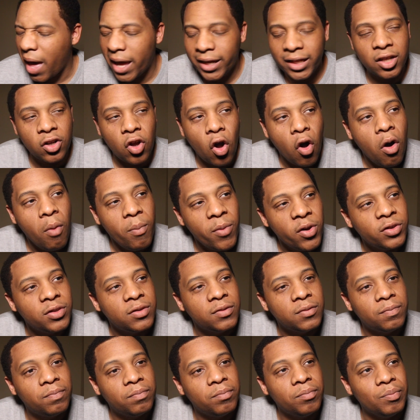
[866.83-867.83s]
could
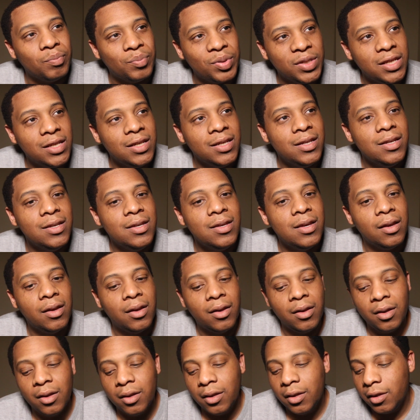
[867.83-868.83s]
almost be
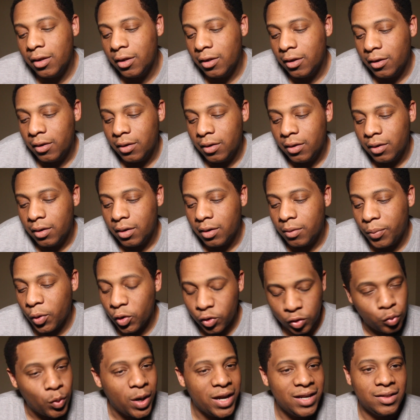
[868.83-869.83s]

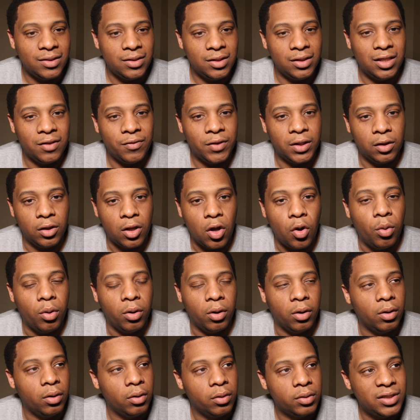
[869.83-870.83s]
persuaded to give it
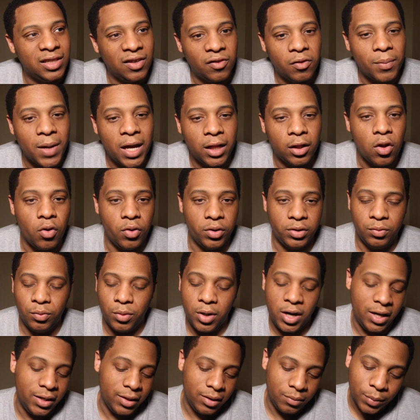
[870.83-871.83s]
lower, to give it my lowest
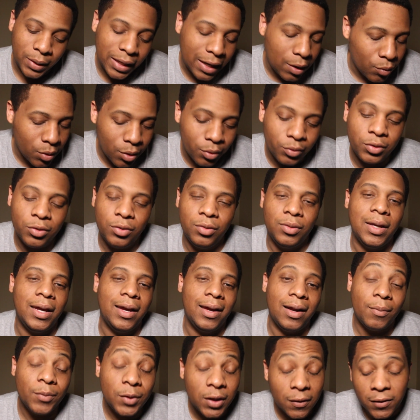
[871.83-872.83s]
rating, but I won't do
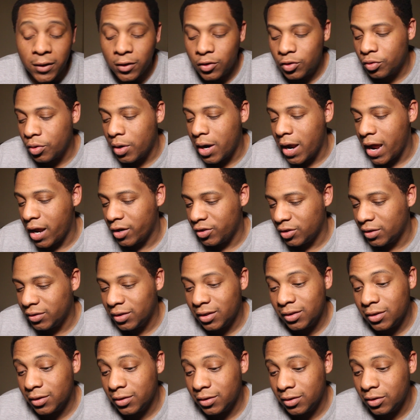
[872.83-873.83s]
that. I'm giving it trash. I
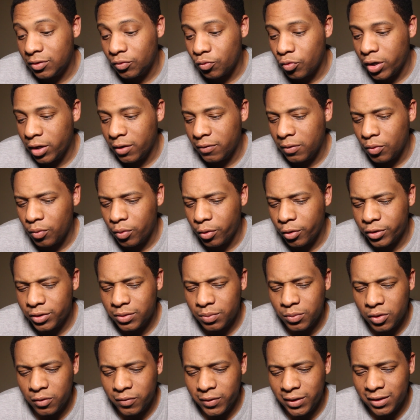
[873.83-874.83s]
think this is one of the
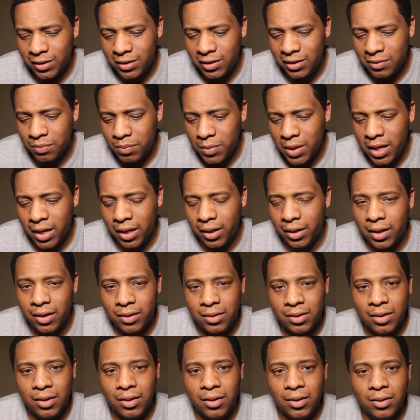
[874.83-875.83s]
worst movies he's made, I
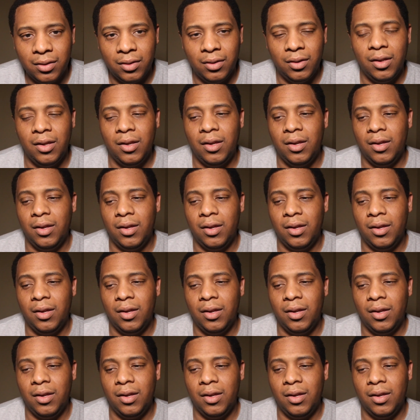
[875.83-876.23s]
think,